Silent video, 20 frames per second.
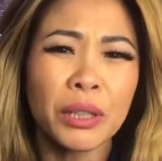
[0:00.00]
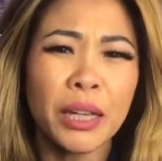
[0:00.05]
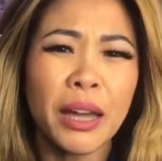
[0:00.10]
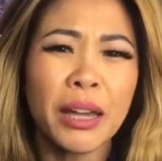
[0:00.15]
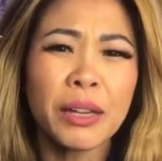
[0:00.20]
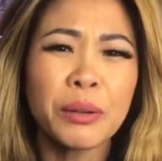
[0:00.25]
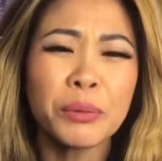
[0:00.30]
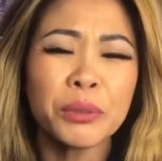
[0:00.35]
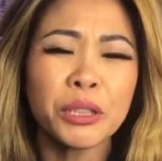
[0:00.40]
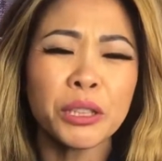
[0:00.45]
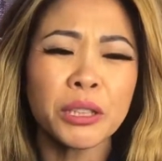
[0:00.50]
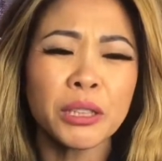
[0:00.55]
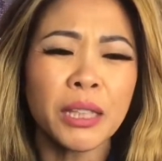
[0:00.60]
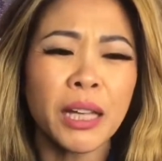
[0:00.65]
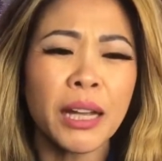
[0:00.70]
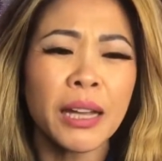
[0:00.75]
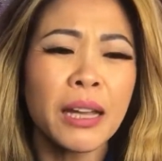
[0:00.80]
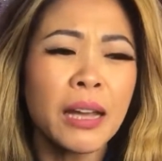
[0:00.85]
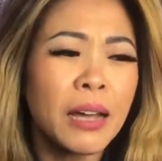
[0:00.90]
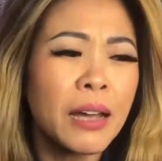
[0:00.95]
It was just
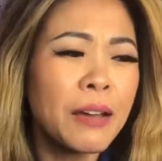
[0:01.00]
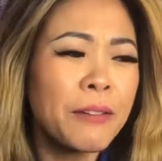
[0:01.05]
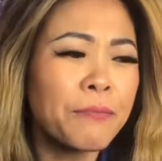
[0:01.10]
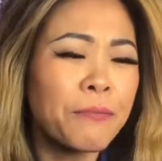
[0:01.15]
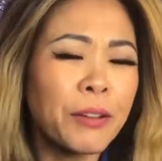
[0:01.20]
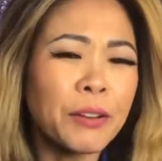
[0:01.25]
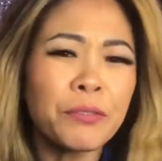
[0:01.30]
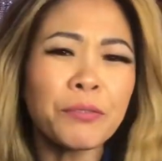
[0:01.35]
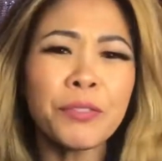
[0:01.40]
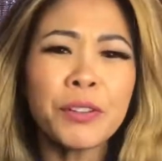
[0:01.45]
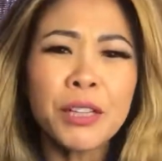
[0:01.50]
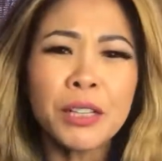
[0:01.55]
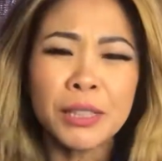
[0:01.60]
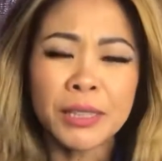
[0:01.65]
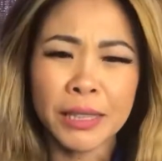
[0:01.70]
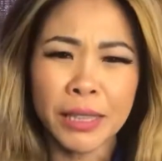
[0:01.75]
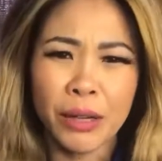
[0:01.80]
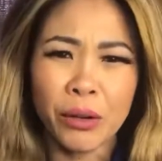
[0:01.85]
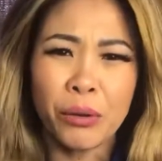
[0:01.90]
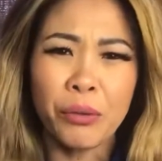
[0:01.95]
like fend for
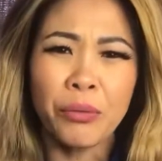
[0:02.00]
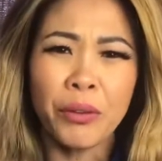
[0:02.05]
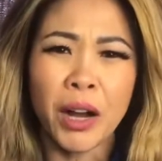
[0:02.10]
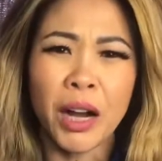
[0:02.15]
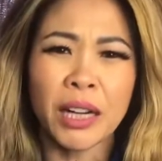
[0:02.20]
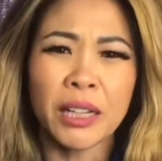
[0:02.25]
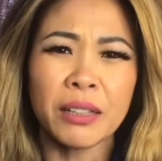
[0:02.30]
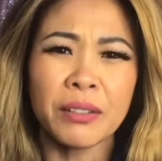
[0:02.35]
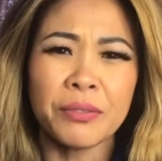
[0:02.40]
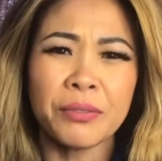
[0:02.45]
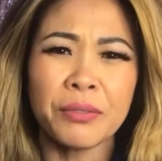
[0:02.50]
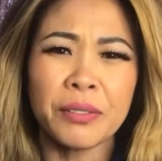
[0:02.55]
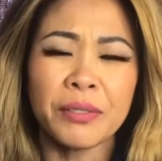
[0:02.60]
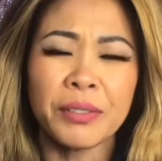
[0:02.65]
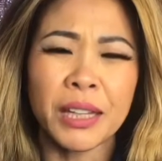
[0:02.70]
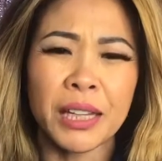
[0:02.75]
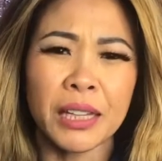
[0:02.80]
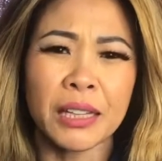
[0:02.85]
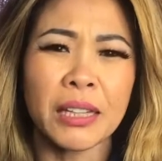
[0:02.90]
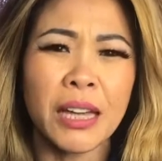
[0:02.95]
yourself kind of
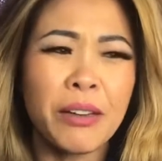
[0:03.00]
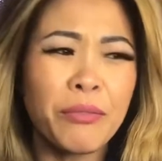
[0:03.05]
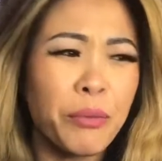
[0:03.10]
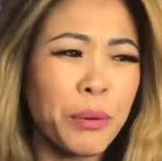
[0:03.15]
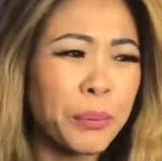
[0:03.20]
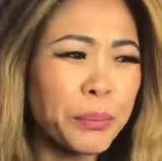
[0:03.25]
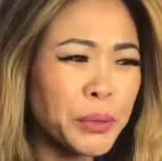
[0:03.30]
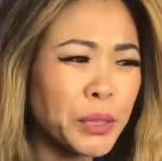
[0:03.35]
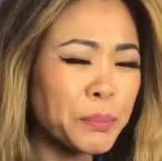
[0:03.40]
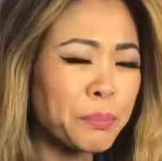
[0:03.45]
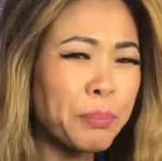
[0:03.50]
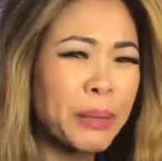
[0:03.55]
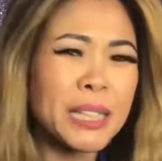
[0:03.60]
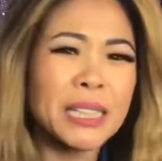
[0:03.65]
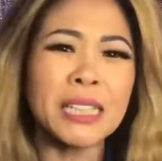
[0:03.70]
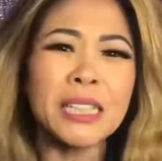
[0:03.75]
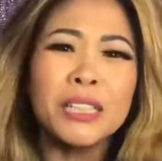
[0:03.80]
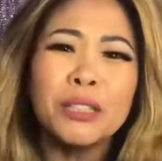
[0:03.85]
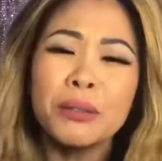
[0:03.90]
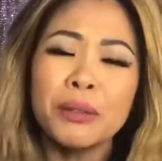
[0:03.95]
thing. Everyone was
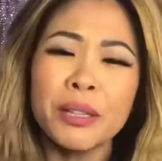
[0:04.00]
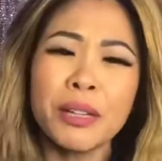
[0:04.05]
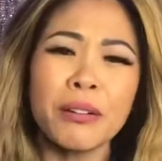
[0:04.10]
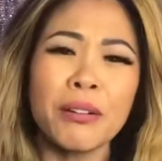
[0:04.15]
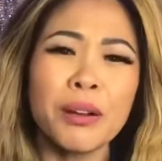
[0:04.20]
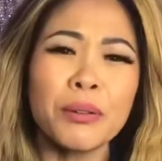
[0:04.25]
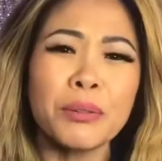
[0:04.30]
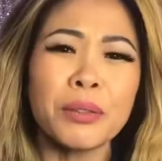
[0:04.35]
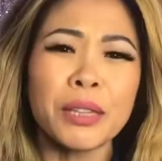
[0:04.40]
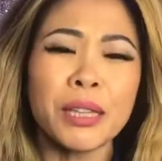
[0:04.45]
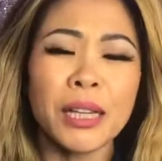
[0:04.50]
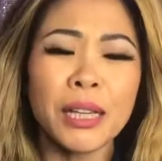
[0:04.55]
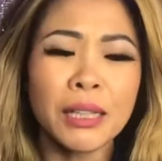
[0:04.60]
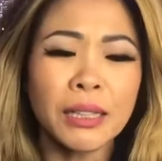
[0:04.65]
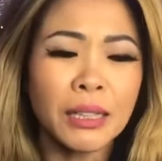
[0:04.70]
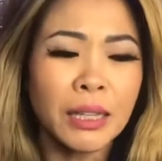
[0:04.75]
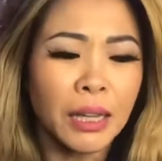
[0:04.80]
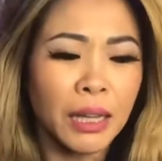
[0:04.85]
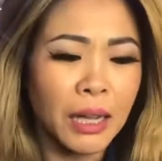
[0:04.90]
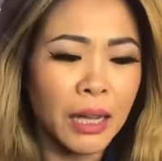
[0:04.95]
busy doing their own
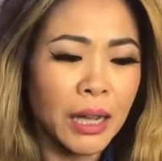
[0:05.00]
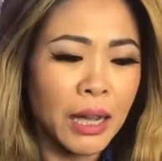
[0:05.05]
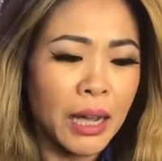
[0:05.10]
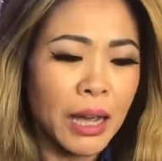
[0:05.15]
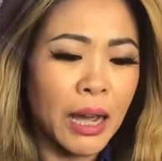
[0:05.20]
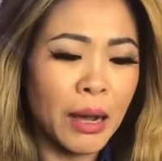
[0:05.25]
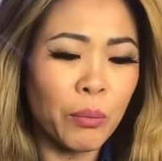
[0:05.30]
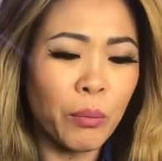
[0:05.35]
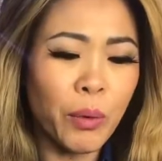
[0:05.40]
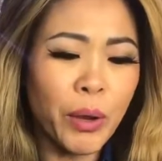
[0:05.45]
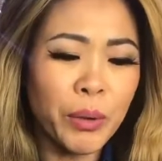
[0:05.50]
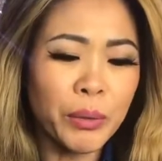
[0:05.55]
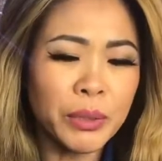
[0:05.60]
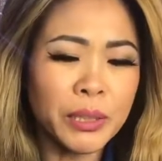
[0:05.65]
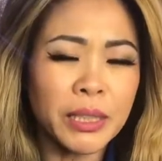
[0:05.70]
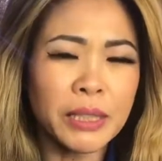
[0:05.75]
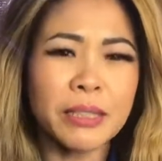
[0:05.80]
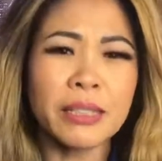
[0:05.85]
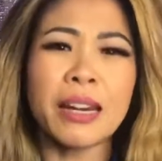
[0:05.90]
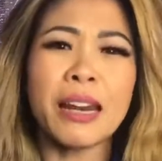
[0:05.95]
thing, and we were
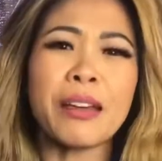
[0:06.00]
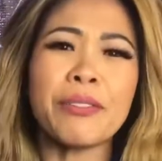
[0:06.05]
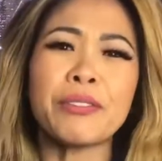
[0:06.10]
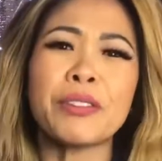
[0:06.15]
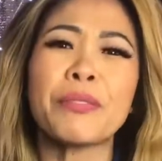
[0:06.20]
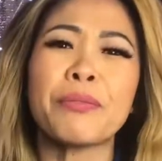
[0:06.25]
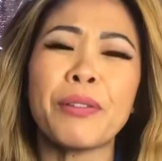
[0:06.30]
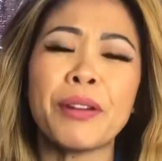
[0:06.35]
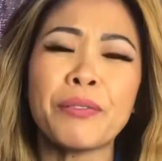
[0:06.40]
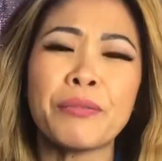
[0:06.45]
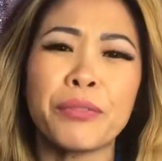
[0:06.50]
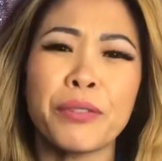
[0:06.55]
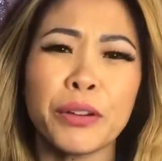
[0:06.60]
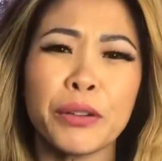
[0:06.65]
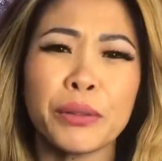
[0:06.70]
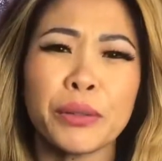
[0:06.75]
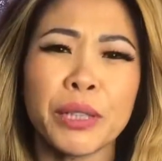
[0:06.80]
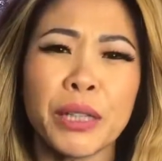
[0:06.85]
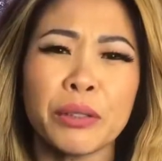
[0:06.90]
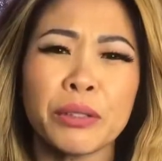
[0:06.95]
just left to fend for
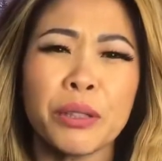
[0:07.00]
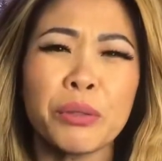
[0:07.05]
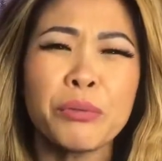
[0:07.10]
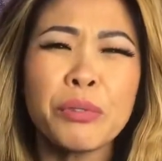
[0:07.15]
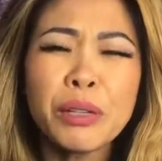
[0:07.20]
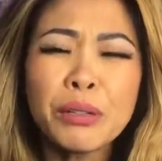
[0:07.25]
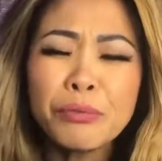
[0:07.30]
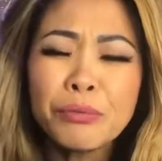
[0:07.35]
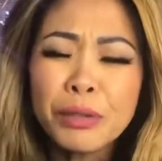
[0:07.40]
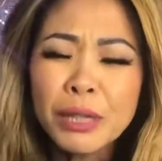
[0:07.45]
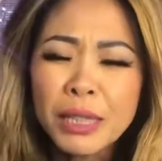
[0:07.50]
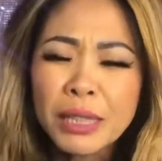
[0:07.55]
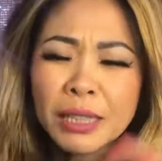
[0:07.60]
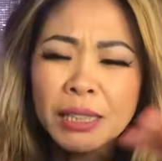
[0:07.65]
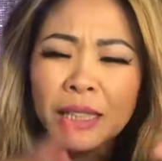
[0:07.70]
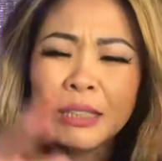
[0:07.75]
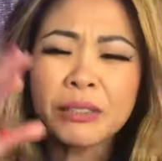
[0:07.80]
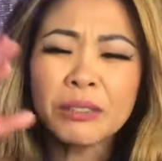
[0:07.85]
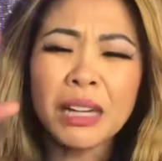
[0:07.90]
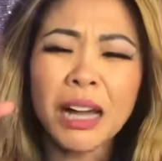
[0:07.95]
ourselves. So we really
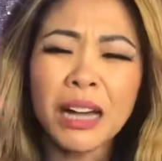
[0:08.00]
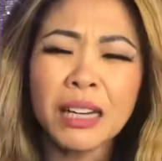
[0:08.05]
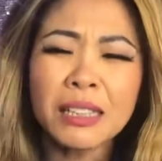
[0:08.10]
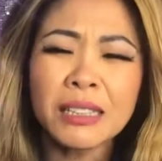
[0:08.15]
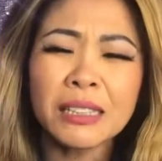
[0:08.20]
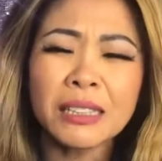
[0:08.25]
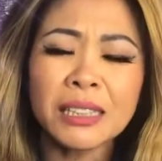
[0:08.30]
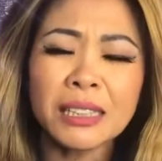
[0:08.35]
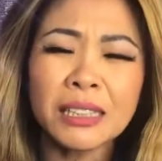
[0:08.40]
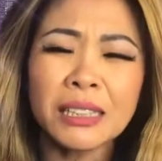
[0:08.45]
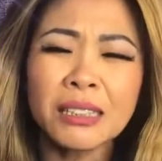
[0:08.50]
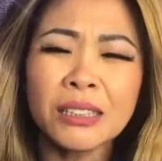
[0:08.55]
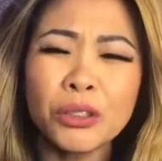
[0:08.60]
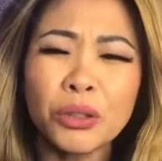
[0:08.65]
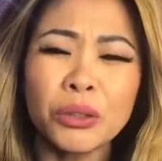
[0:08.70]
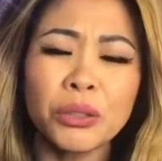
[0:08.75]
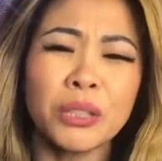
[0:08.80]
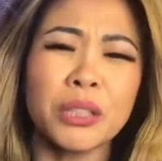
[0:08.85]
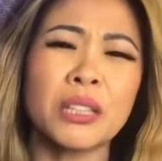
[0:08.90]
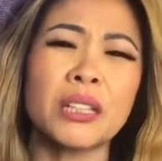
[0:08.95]
didn't
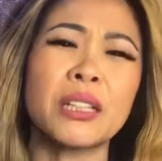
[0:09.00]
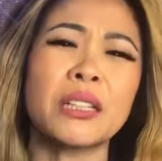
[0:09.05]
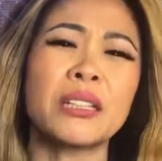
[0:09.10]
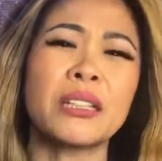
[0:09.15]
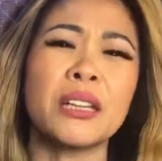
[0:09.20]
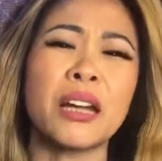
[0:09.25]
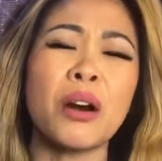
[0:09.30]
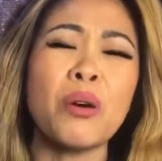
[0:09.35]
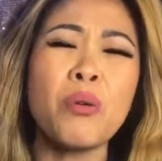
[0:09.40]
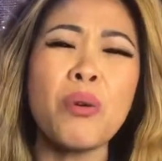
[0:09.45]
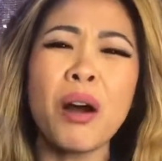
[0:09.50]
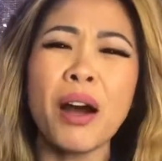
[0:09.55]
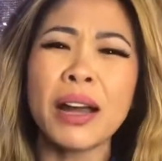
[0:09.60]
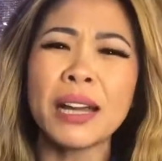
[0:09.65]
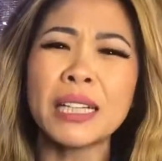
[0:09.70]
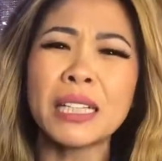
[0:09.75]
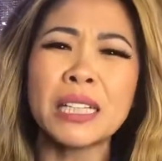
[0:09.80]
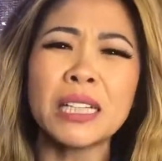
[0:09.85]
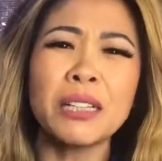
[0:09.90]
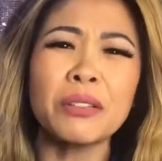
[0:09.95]
understood the whole
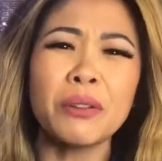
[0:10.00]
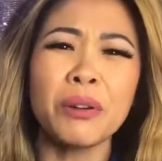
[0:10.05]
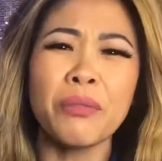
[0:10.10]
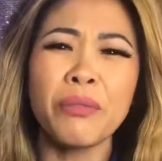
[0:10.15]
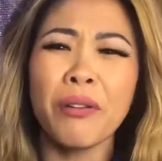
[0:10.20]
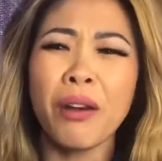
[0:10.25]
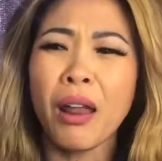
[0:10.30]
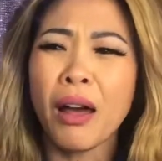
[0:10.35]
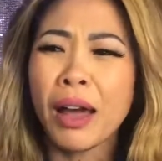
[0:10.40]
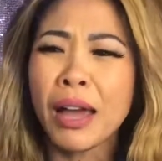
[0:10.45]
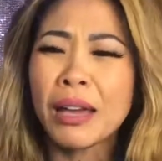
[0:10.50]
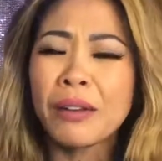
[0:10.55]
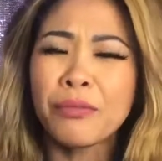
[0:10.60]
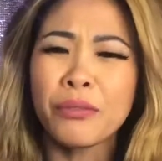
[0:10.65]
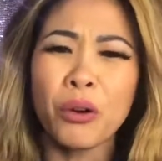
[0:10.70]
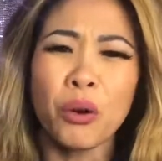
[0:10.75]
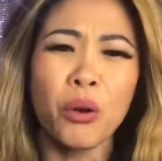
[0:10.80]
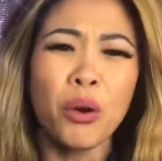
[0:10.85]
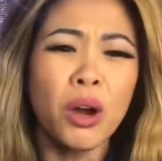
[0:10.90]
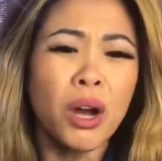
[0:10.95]
idea of life,
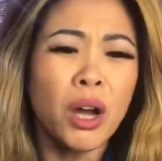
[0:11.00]
or